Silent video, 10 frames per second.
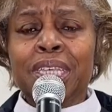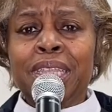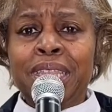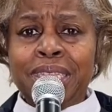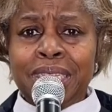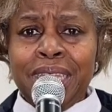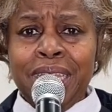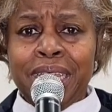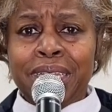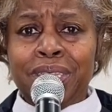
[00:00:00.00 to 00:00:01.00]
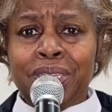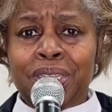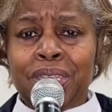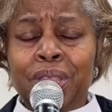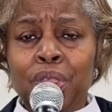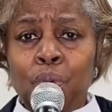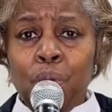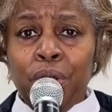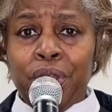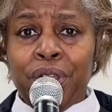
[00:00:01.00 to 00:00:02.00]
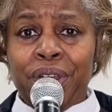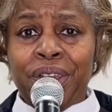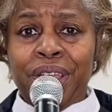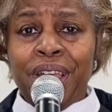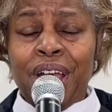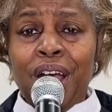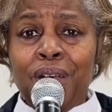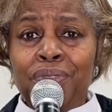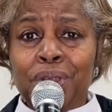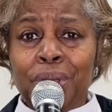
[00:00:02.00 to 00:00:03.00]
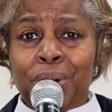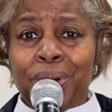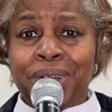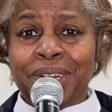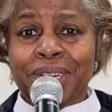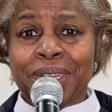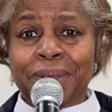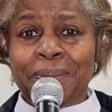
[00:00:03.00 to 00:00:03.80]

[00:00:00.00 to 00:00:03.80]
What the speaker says: This is the word of the Lord.